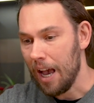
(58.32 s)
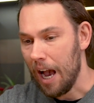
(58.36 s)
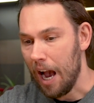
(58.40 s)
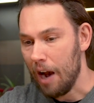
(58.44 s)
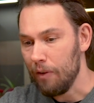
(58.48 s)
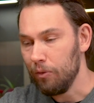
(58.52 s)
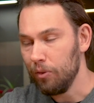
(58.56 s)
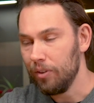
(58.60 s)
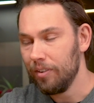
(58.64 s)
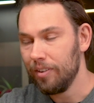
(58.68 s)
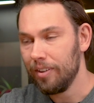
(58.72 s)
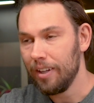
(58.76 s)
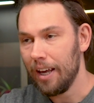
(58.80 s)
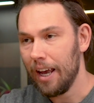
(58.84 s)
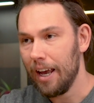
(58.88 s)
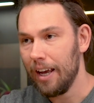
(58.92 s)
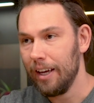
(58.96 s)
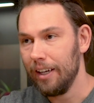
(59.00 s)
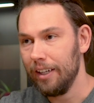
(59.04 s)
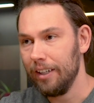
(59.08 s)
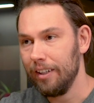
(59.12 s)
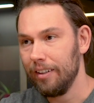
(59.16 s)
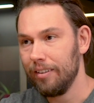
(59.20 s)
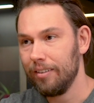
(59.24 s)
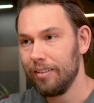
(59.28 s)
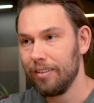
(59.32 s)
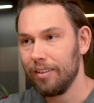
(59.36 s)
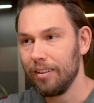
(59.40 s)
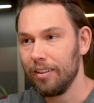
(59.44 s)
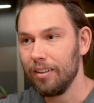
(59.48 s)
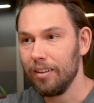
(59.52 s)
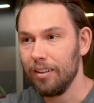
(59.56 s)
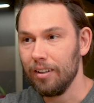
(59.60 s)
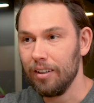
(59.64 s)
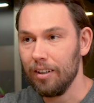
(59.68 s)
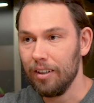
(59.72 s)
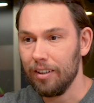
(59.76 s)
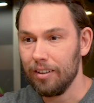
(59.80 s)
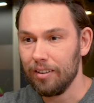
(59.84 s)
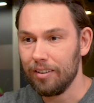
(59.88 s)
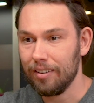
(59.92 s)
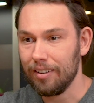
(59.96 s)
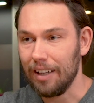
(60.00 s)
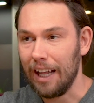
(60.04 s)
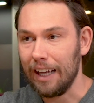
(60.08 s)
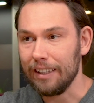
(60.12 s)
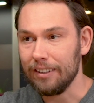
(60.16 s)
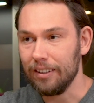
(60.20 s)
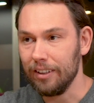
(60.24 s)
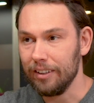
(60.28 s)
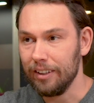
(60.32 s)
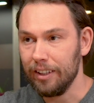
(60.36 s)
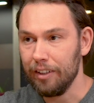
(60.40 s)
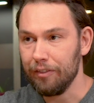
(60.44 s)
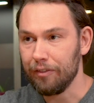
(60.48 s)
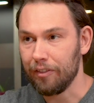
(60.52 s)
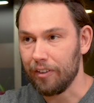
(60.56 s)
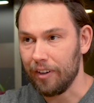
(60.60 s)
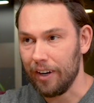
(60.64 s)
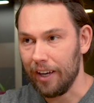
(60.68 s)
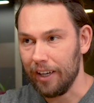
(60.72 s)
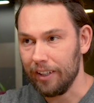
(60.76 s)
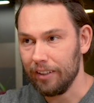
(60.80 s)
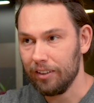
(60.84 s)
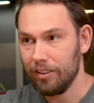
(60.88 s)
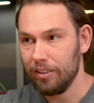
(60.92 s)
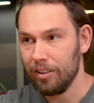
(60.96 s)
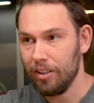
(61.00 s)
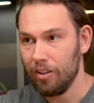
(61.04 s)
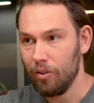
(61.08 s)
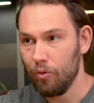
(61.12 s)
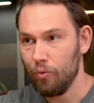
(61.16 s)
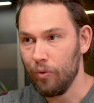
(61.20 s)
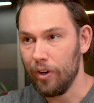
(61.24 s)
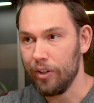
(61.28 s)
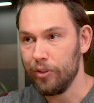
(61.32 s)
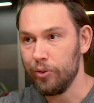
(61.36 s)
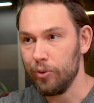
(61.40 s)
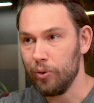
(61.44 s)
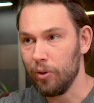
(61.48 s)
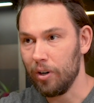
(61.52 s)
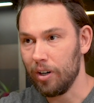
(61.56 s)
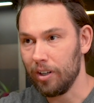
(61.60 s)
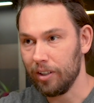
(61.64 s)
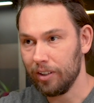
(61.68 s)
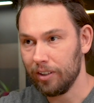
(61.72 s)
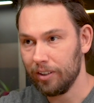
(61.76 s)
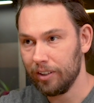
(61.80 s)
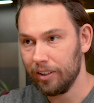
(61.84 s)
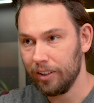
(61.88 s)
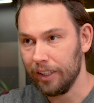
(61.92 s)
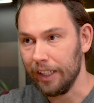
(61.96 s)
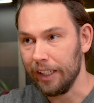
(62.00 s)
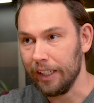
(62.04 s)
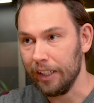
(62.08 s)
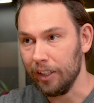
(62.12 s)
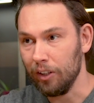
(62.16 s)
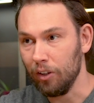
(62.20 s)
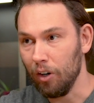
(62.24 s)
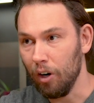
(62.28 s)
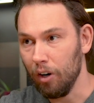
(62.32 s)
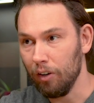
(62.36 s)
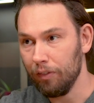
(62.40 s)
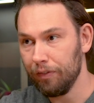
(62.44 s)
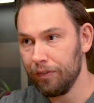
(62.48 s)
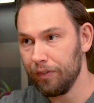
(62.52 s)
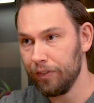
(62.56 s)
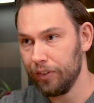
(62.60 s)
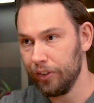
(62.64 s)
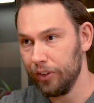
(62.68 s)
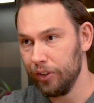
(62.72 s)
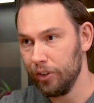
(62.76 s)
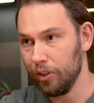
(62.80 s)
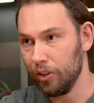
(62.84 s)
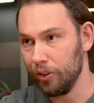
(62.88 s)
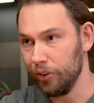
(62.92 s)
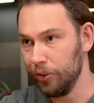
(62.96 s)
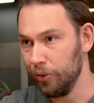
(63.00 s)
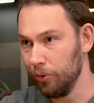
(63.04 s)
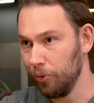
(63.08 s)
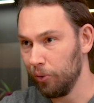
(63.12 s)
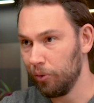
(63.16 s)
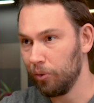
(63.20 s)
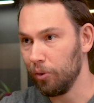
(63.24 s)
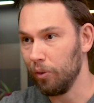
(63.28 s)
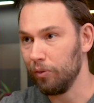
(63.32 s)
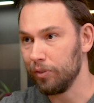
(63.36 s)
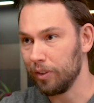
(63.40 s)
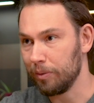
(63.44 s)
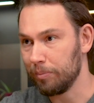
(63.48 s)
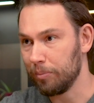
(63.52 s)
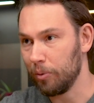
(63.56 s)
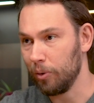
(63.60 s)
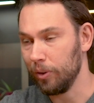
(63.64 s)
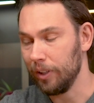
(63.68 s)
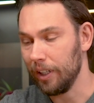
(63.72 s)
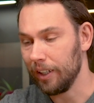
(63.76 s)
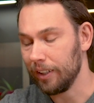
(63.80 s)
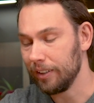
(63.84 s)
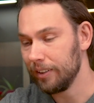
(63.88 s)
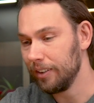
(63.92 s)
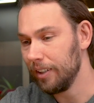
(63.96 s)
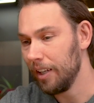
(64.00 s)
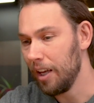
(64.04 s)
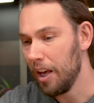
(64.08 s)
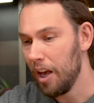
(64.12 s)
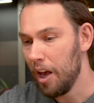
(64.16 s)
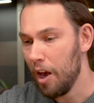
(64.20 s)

I would say it's slightly different when you are kicking off your new software product,